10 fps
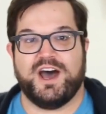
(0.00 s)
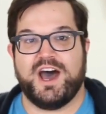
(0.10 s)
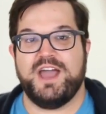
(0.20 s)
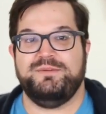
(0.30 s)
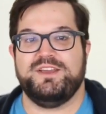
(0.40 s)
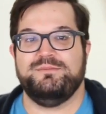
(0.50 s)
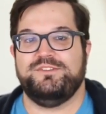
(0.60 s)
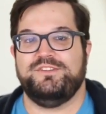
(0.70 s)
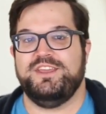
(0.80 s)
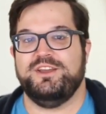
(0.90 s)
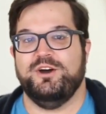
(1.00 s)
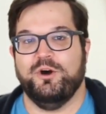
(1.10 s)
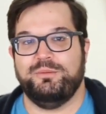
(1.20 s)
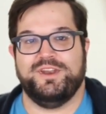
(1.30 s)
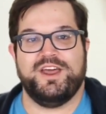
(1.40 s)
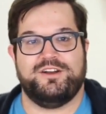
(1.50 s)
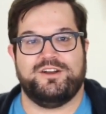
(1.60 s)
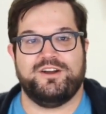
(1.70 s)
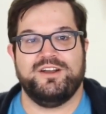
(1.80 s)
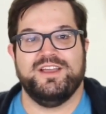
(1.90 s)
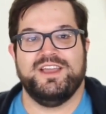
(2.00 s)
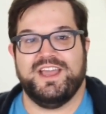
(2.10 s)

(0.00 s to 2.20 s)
IBM Z Open Editor